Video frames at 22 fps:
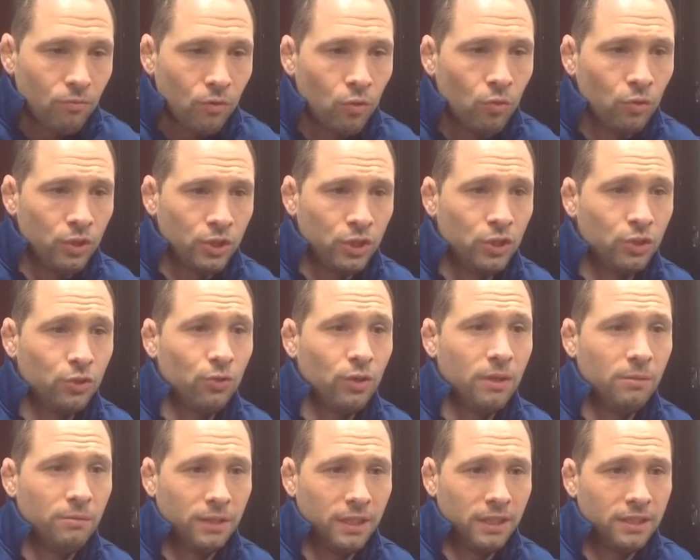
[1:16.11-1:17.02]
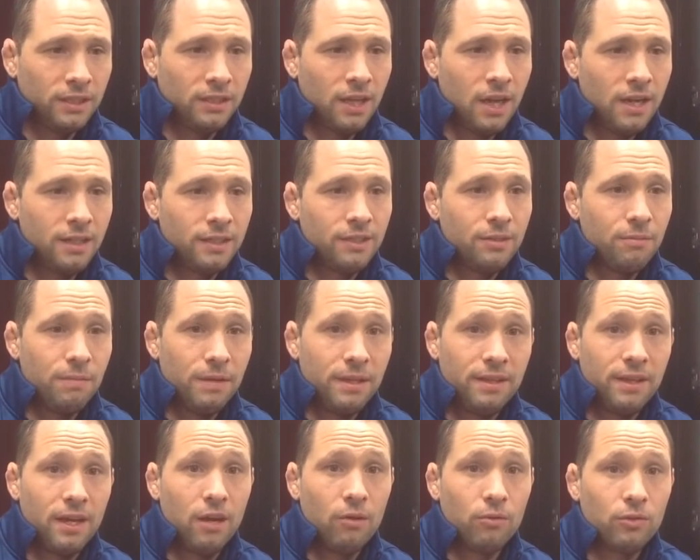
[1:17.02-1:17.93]
we're extremely excited to
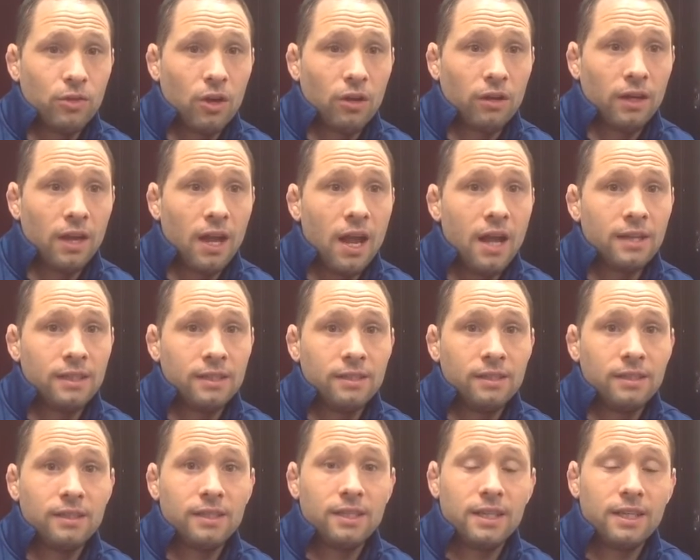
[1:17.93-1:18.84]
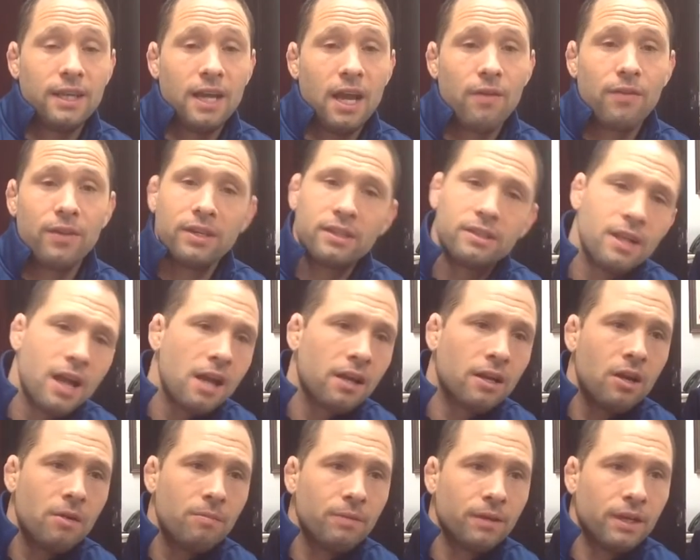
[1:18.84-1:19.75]
be there with our guys and to see how they
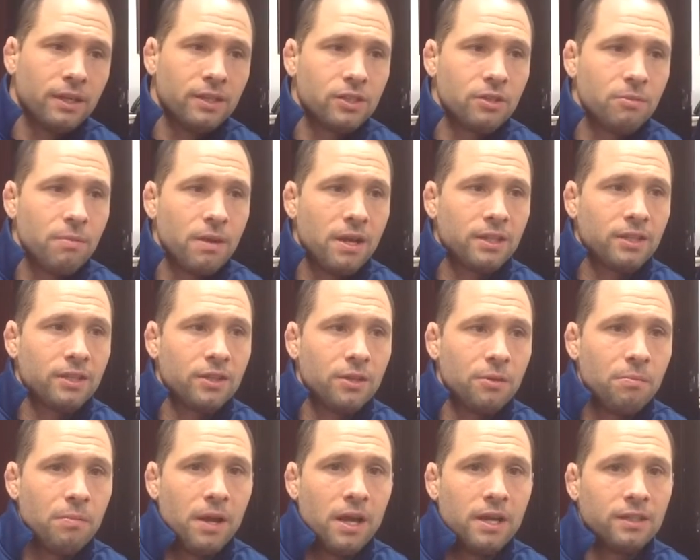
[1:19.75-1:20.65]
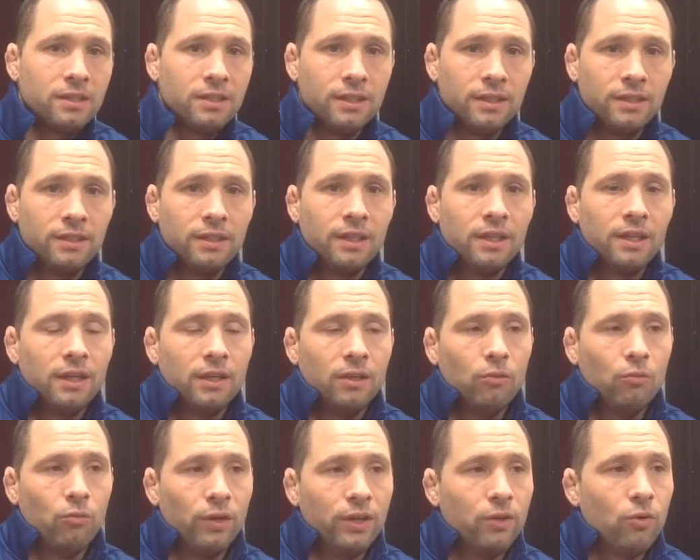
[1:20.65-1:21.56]
stack up against the best of the best. And
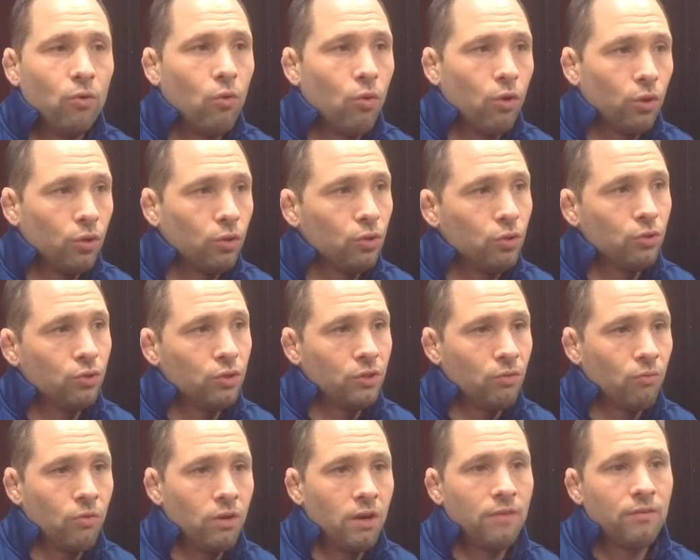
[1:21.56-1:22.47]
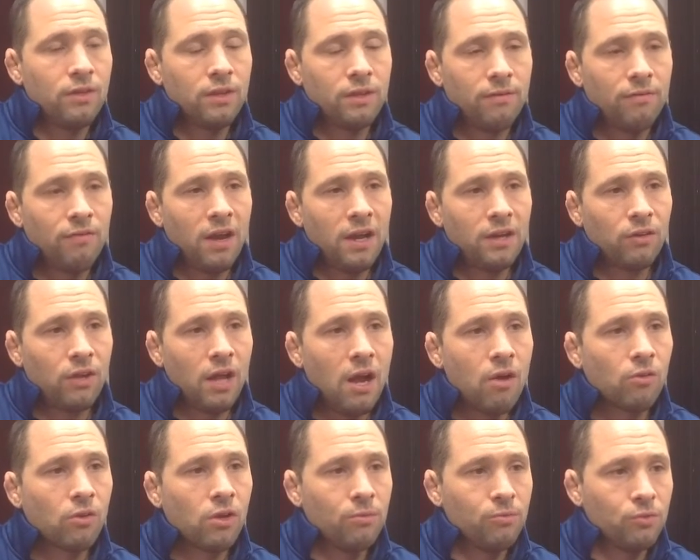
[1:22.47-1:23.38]
win or lose and whatever the final
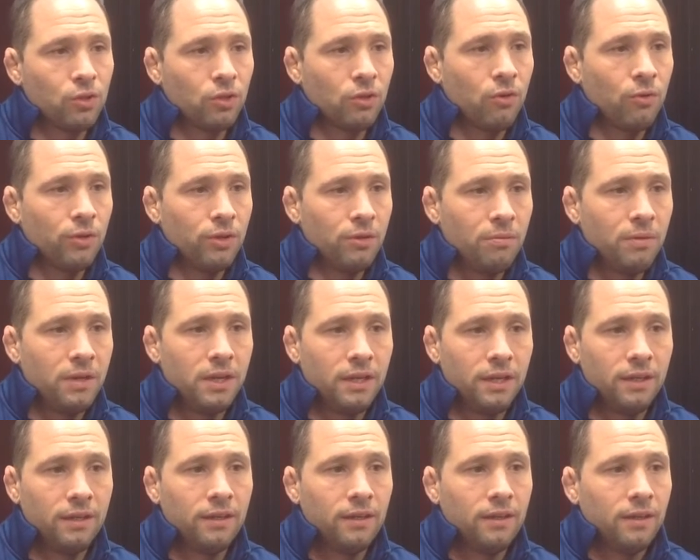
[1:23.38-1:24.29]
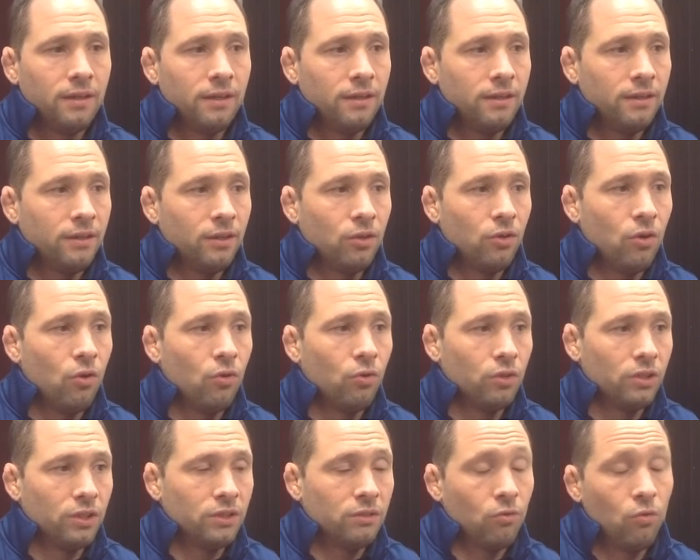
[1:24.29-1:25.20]
outcomes are going to be, the
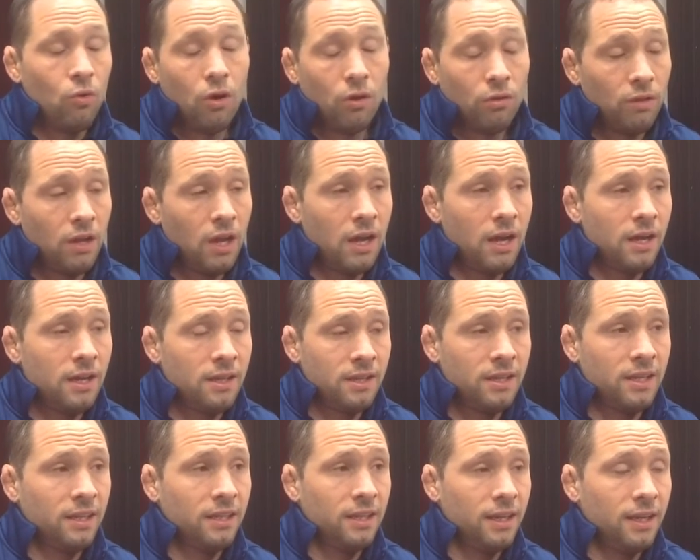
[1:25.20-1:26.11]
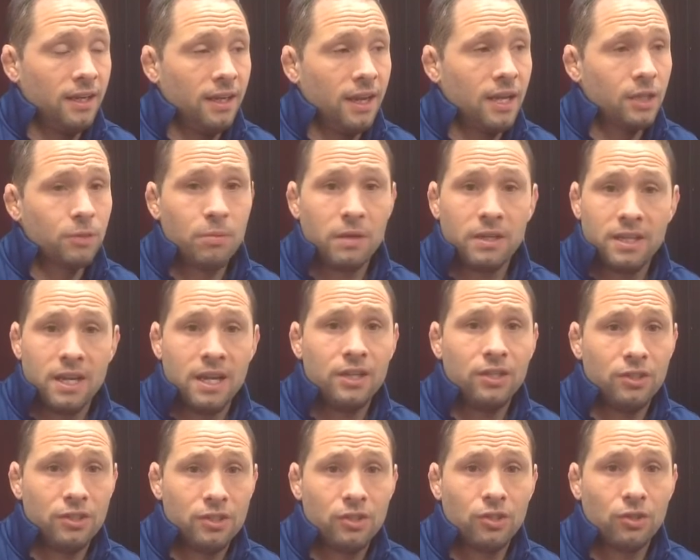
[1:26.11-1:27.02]
goal is, I think the
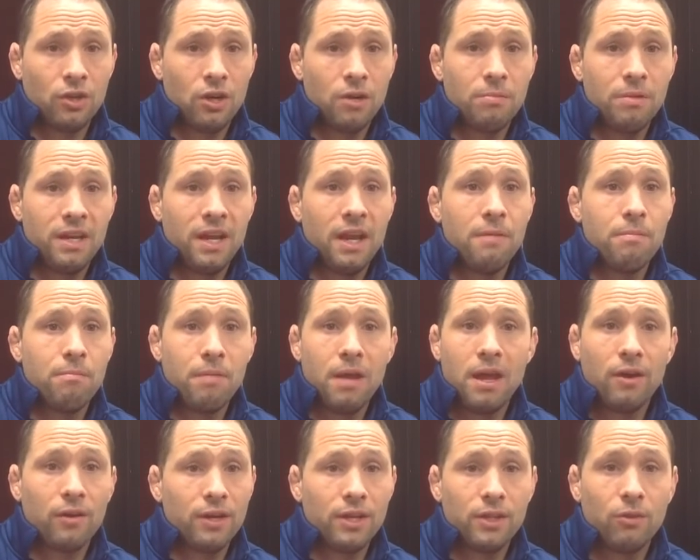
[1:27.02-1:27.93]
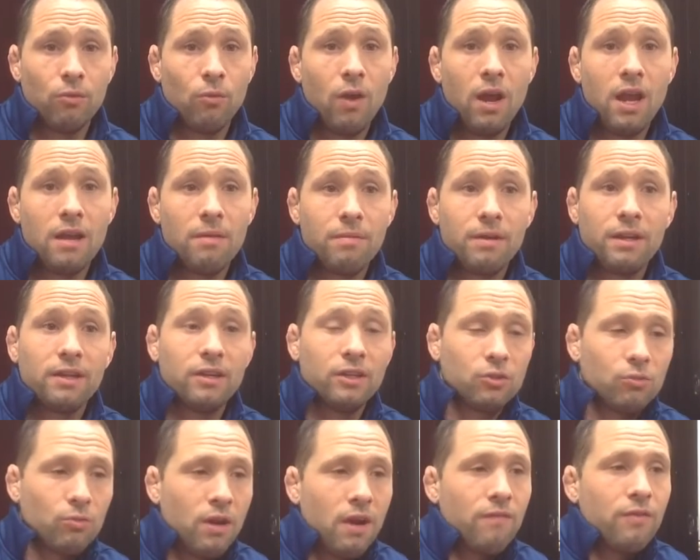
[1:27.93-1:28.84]
expectation is they're going to be getting better either way,
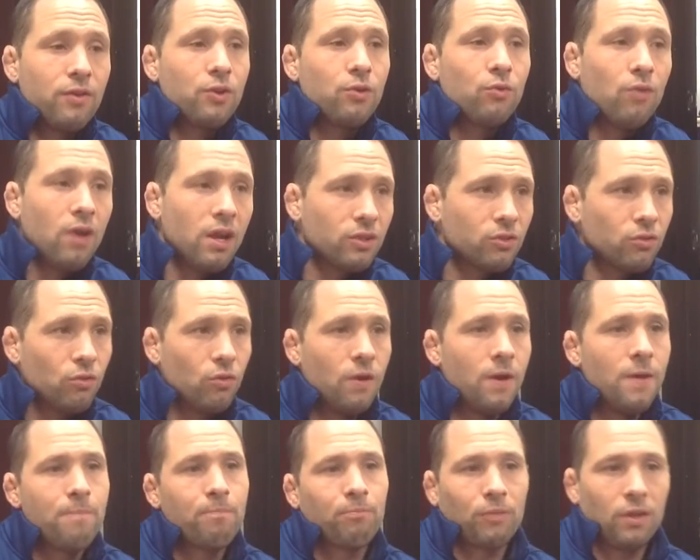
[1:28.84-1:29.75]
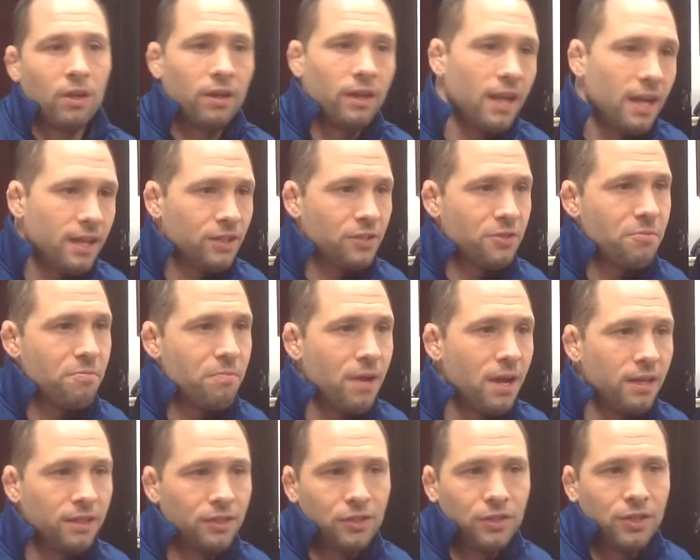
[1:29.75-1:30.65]
because whenever you wrestle against the
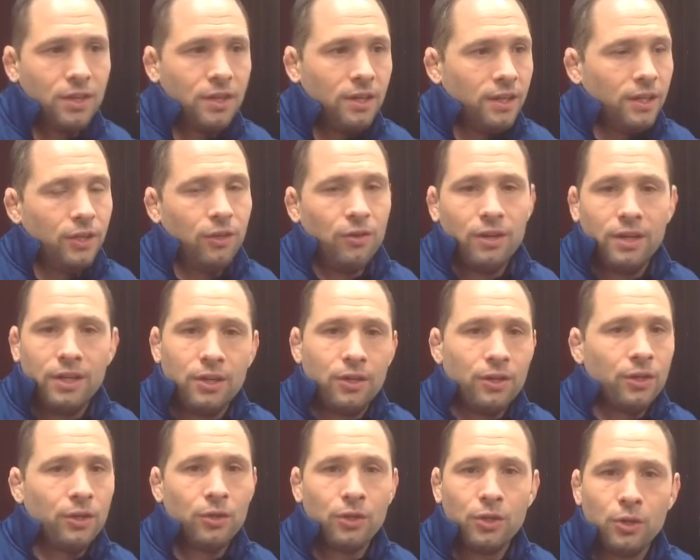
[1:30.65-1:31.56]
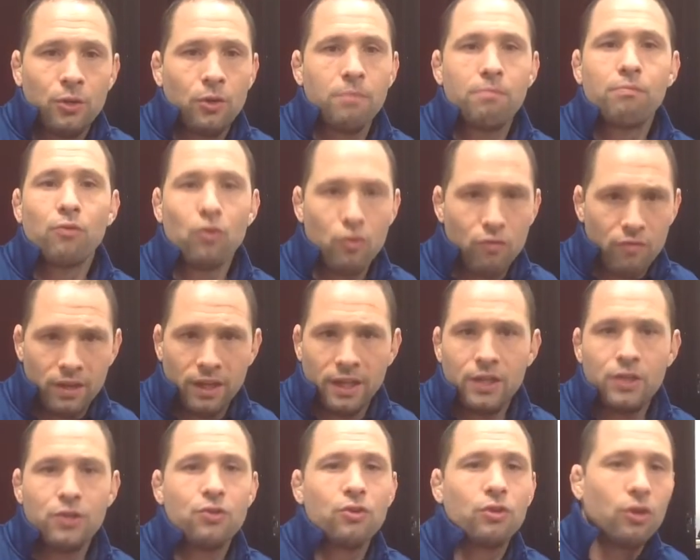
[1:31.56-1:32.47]
best, you're improving
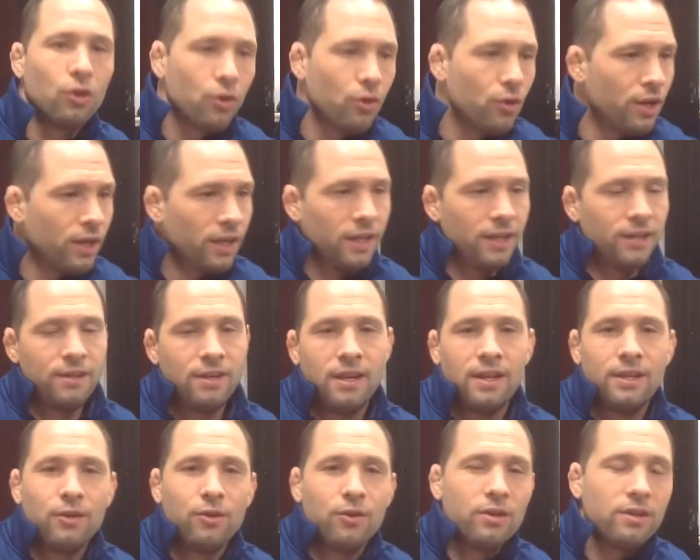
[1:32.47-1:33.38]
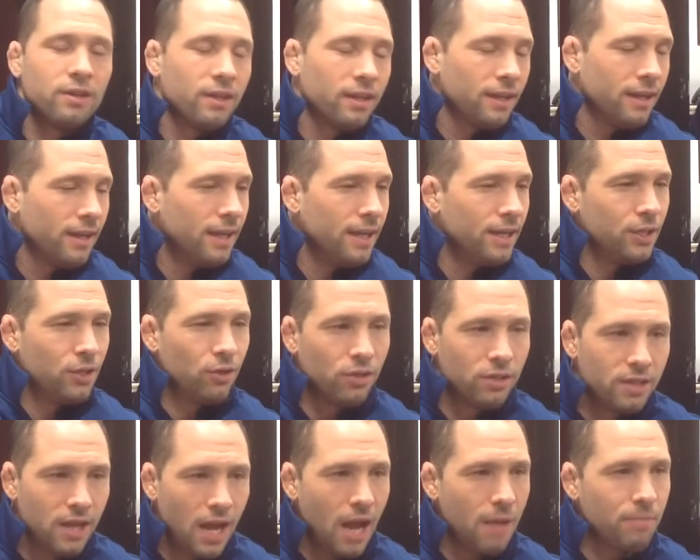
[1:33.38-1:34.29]
and you're learning and you're
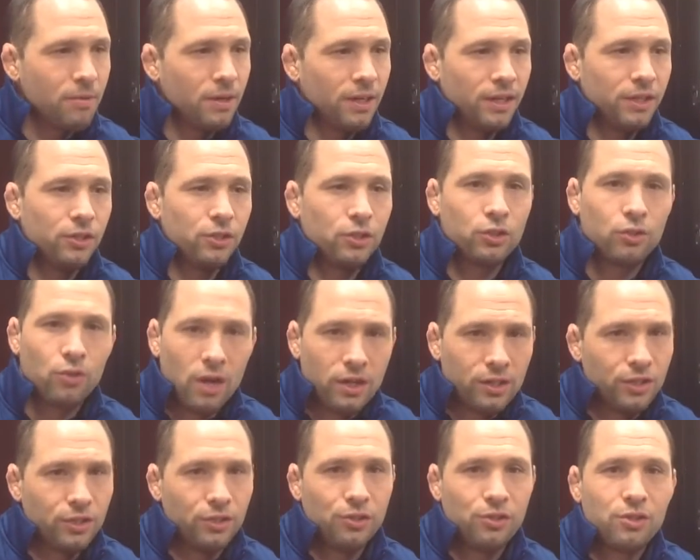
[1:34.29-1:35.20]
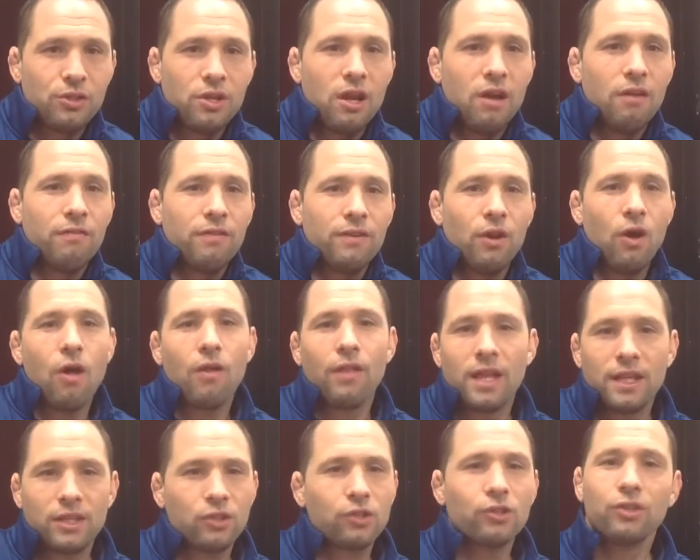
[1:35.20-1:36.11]
adapting and you're stretching yourself, and all
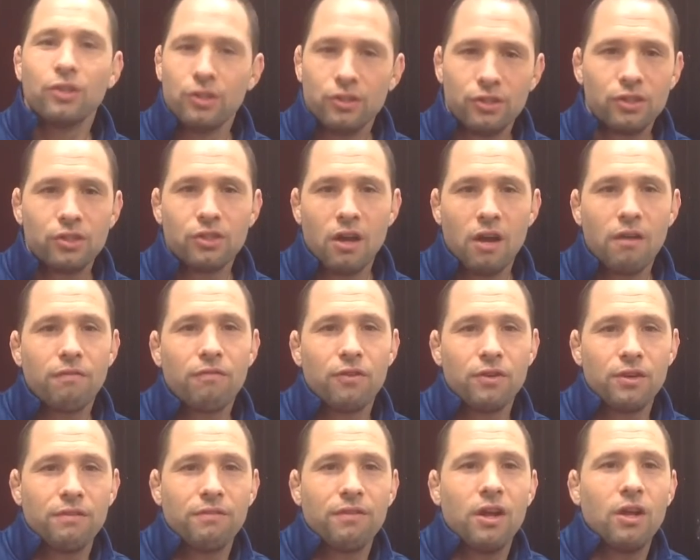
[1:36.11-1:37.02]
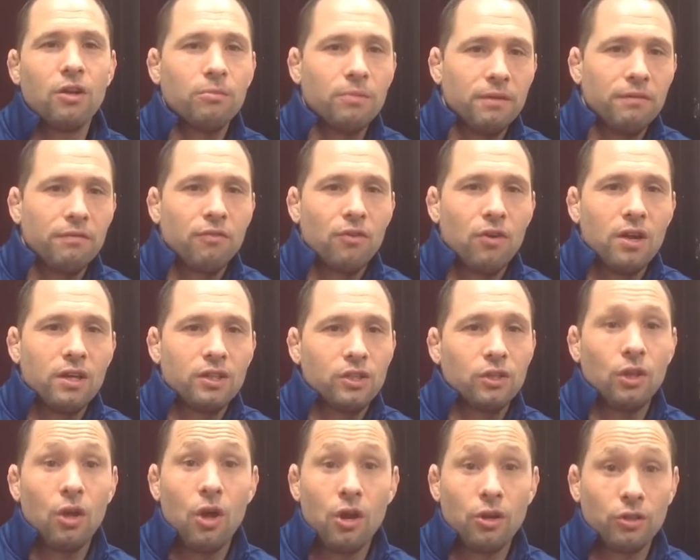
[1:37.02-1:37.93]
that's good stuff for development for
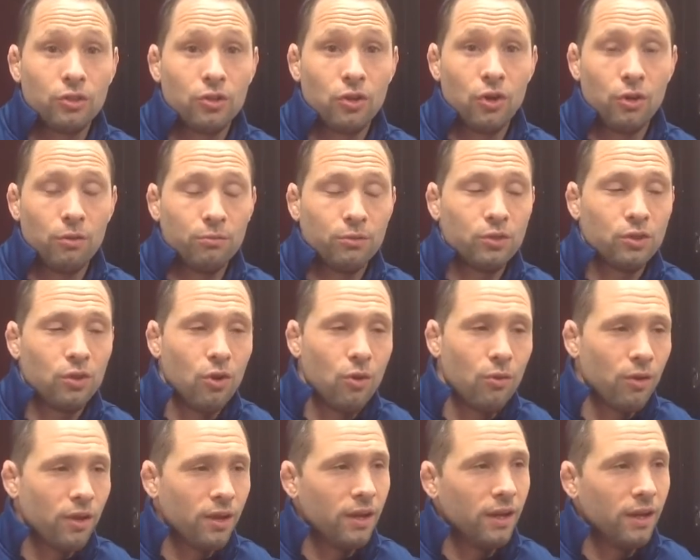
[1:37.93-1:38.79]
us long term. So